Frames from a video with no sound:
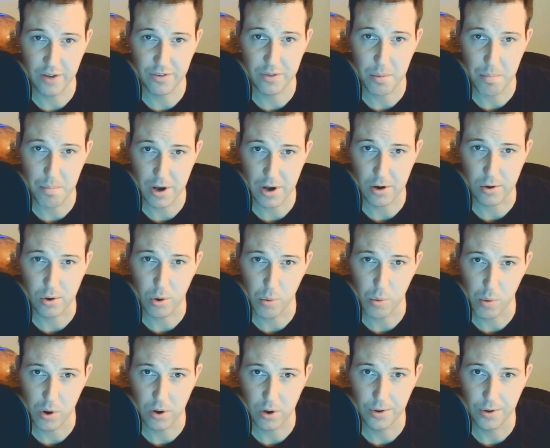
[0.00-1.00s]
the medical
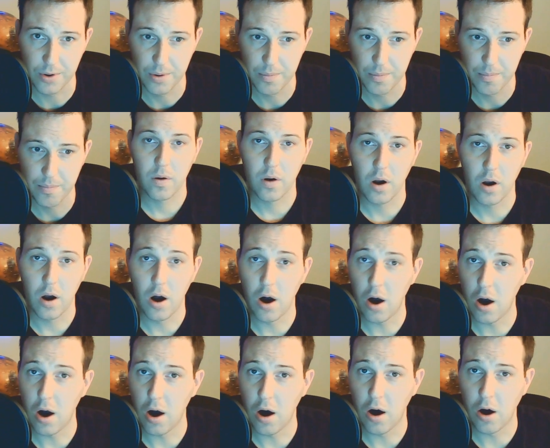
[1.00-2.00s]
world.
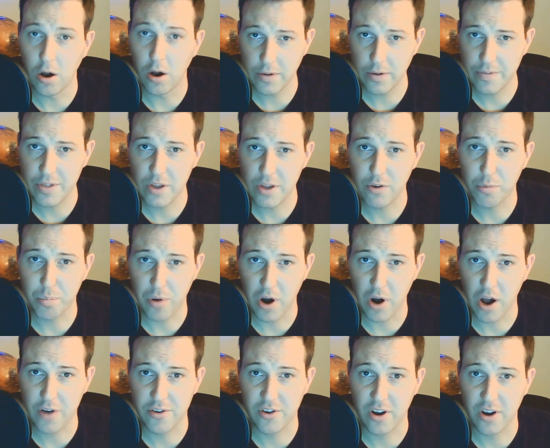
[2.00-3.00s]
All of these
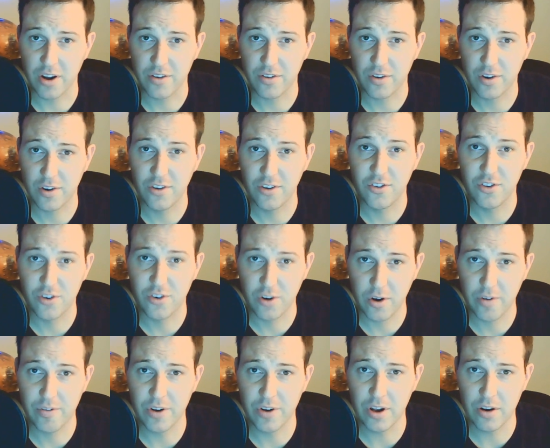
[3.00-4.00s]
projects could
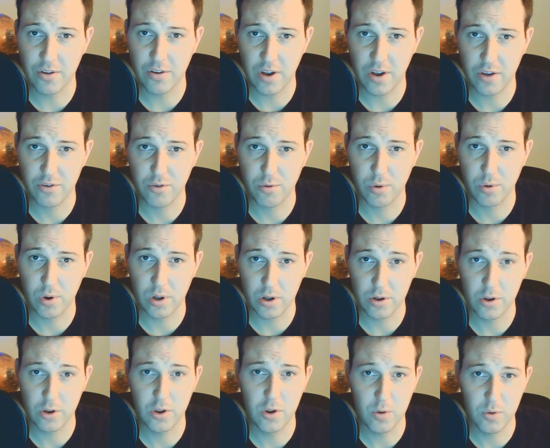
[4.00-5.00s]
serve an industrial
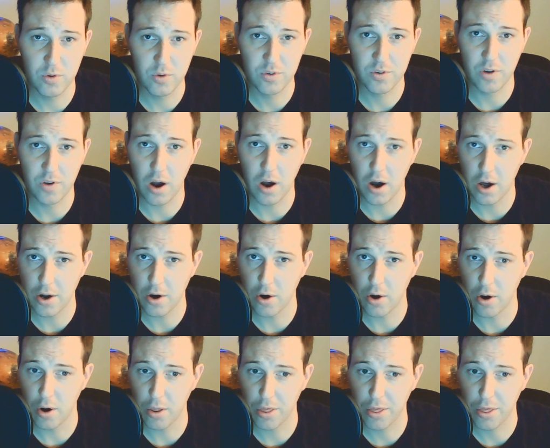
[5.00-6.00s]
use on
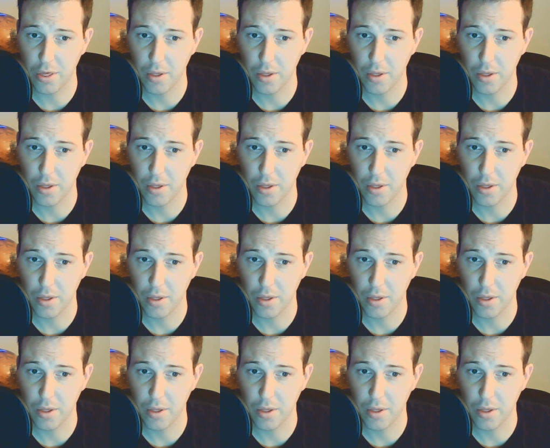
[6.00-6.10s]
Earth